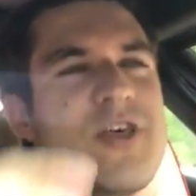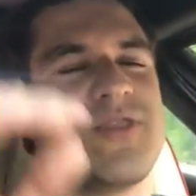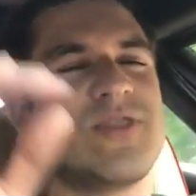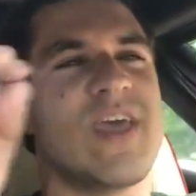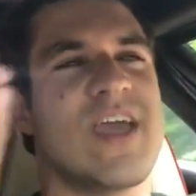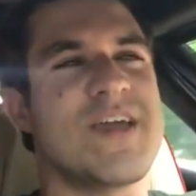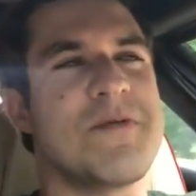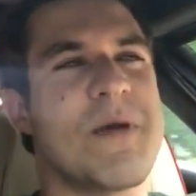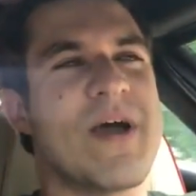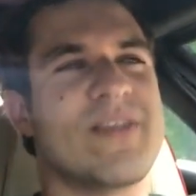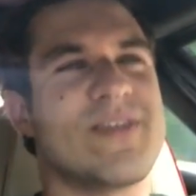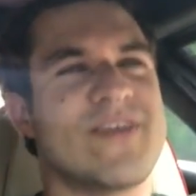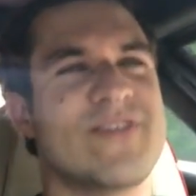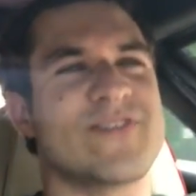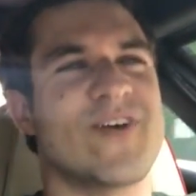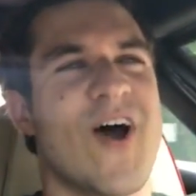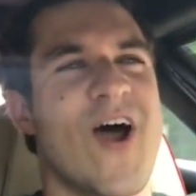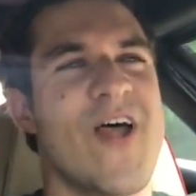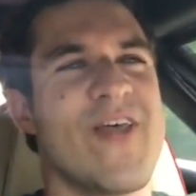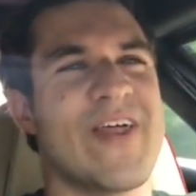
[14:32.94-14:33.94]
The thing about about
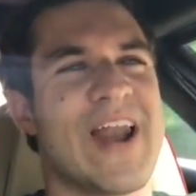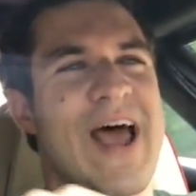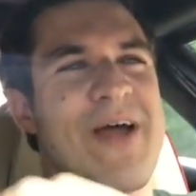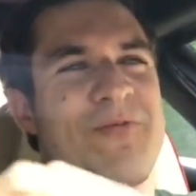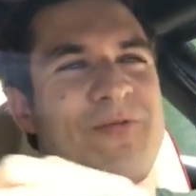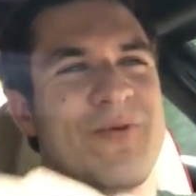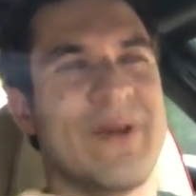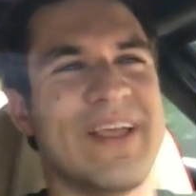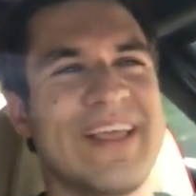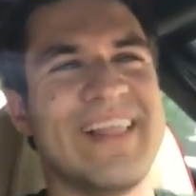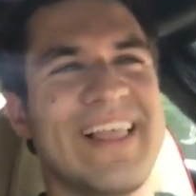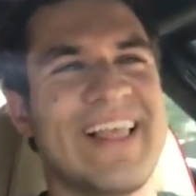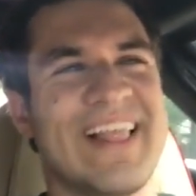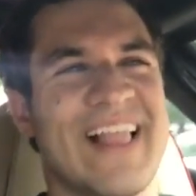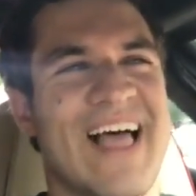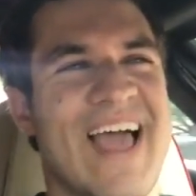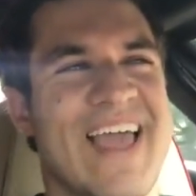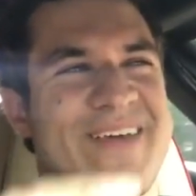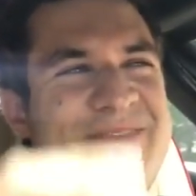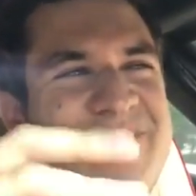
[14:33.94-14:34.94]
this car that I
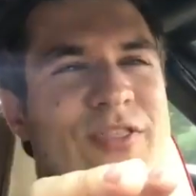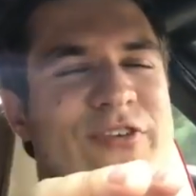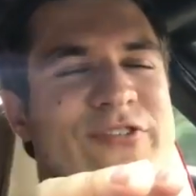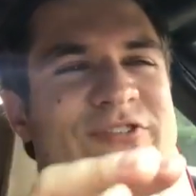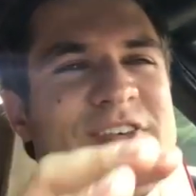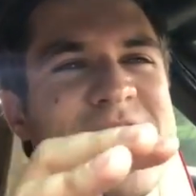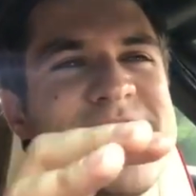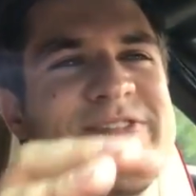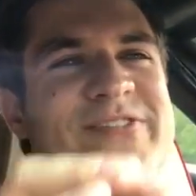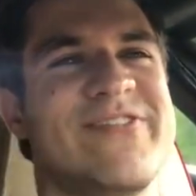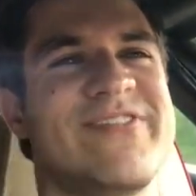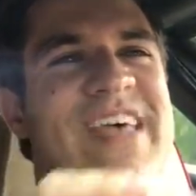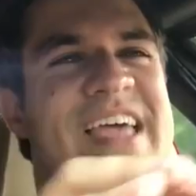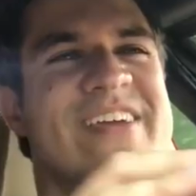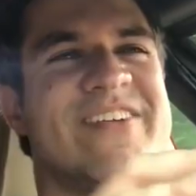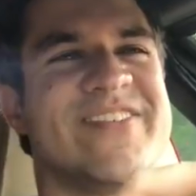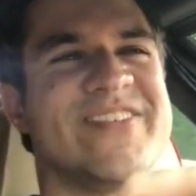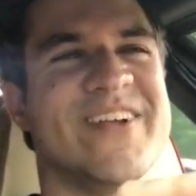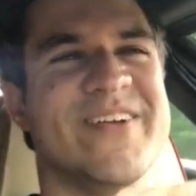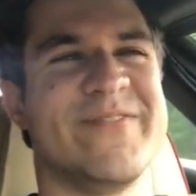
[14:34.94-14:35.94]
really like, the
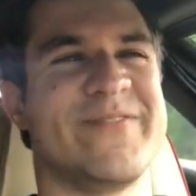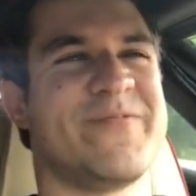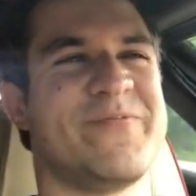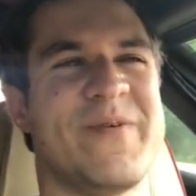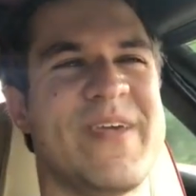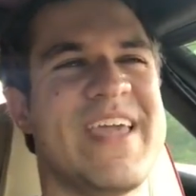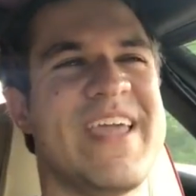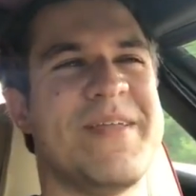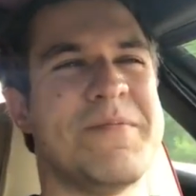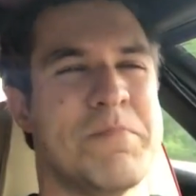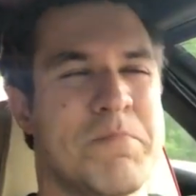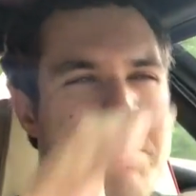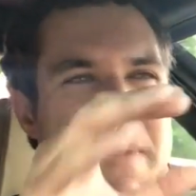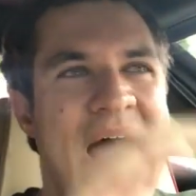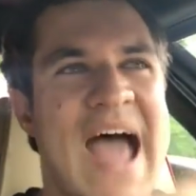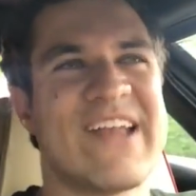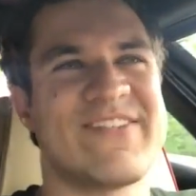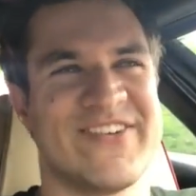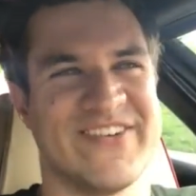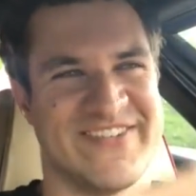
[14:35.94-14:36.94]
sensation of speed
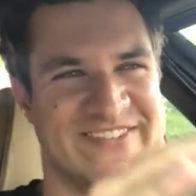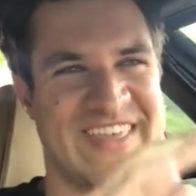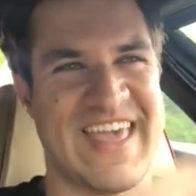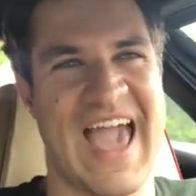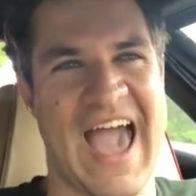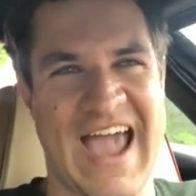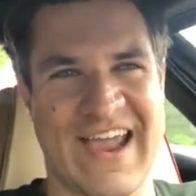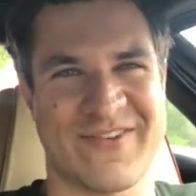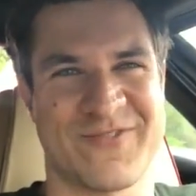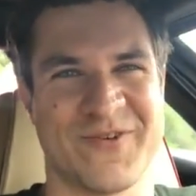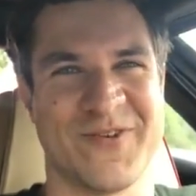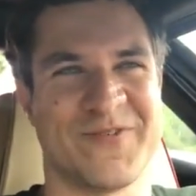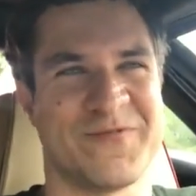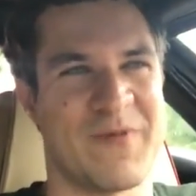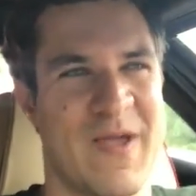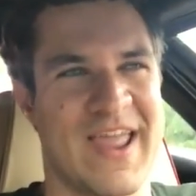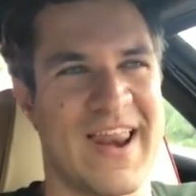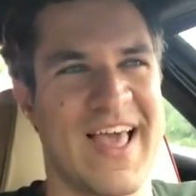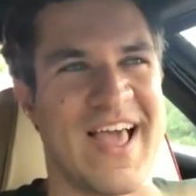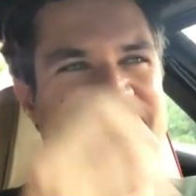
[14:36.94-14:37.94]
matches the actual
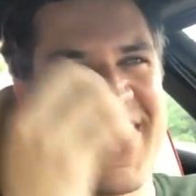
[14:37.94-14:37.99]
speed.